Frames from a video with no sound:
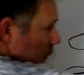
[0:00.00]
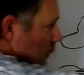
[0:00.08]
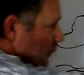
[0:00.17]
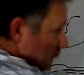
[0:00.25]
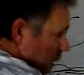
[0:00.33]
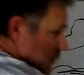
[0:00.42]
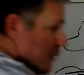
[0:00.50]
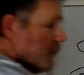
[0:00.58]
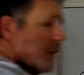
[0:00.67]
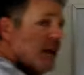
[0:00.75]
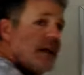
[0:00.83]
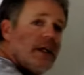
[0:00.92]
the reef.
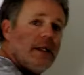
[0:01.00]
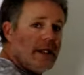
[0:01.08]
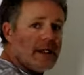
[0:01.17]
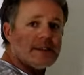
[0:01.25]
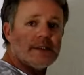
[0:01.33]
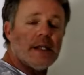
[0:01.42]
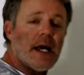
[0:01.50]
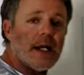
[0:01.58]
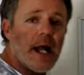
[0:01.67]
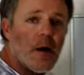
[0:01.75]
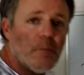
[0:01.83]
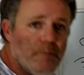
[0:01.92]
That's not
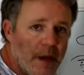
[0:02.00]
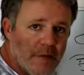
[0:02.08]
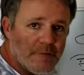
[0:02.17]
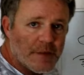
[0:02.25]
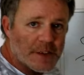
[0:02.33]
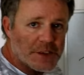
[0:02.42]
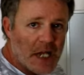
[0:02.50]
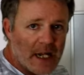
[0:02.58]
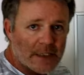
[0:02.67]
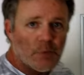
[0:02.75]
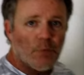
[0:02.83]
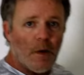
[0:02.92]
how bait fish
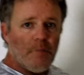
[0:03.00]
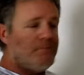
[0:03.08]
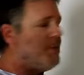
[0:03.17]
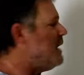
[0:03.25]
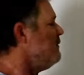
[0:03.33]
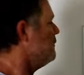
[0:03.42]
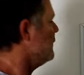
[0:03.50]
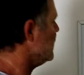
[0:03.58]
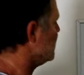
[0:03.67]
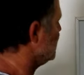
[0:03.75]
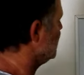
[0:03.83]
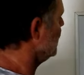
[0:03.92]
act. What bait
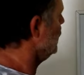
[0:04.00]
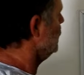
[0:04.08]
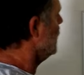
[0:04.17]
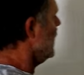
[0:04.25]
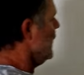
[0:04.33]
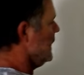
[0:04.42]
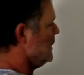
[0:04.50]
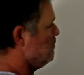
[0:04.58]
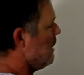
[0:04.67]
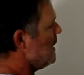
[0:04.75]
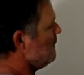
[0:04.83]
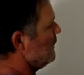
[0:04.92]
fish do is
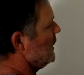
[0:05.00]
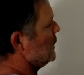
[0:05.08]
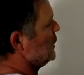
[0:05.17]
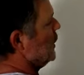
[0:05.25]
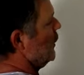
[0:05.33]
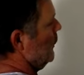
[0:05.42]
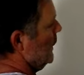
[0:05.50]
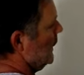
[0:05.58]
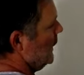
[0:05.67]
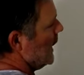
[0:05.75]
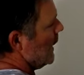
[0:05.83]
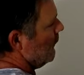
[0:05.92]
bait fish go
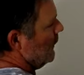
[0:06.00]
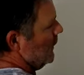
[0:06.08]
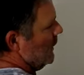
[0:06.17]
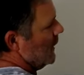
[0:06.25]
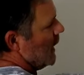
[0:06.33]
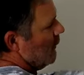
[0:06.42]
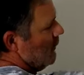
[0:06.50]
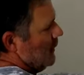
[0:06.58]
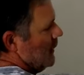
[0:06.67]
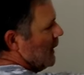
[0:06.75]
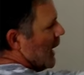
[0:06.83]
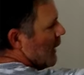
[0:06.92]
in and out, in and out,
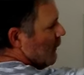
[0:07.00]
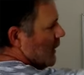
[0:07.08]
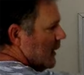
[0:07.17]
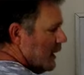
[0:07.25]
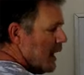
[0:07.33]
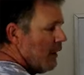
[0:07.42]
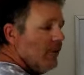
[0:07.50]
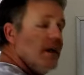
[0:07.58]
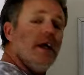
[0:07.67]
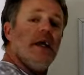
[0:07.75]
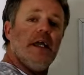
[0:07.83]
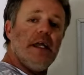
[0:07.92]
in and out, in and out,
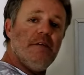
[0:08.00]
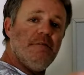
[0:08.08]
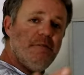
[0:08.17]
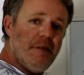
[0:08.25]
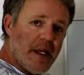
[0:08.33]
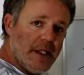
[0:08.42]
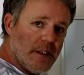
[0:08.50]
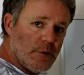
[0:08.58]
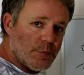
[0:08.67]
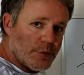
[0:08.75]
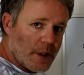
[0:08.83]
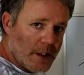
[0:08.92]
evading
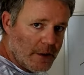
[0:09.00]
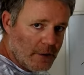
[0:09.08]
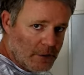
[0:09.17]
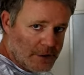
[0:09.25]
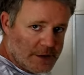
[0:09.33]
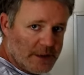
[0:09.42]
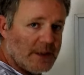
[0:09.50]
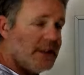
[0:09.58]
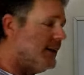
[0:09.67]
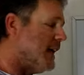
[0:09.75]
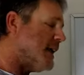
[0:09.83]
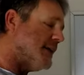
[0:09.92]
predators.
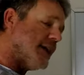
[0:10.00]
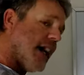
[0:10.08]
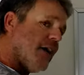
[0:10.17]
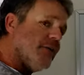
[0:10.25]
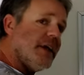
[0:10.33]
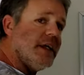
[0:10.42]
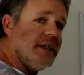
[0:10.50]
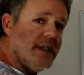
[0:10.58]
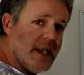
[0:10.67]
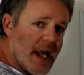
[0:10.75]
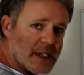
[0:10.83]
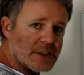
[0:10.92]
That is how they
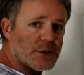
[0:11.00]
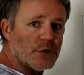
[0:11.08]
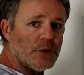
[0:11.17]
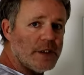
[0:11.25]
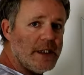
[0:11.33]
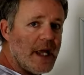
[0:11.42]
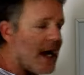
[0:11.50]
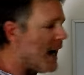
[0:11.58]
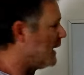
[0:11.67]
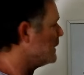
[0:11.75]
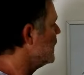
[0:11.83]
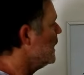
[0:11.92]
naturally act.